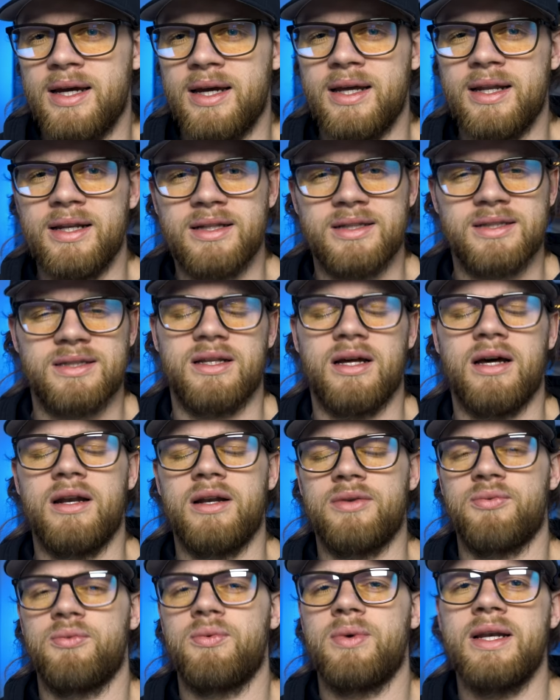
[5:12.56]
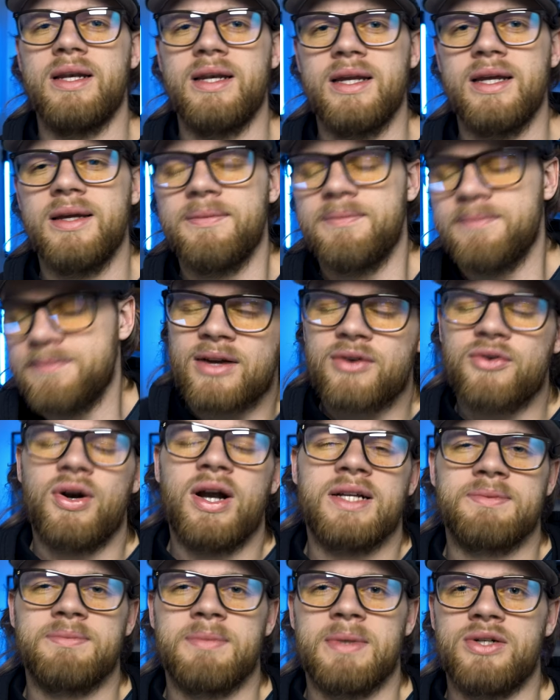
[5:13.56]
and it's not as windy. I
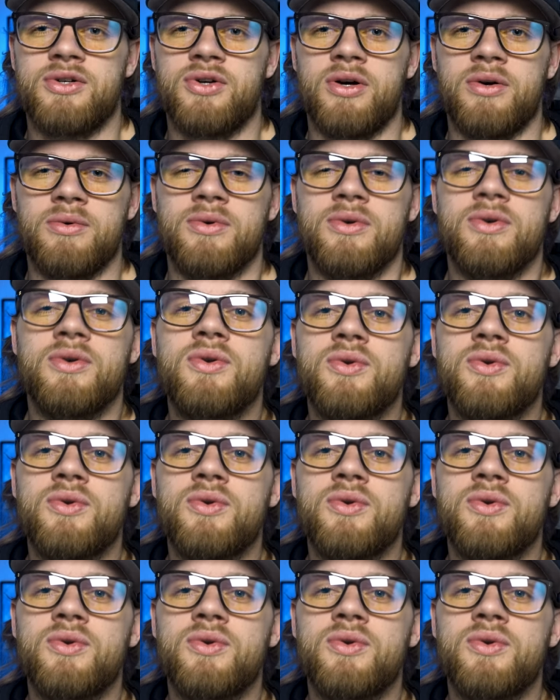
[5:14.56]
crashed my drone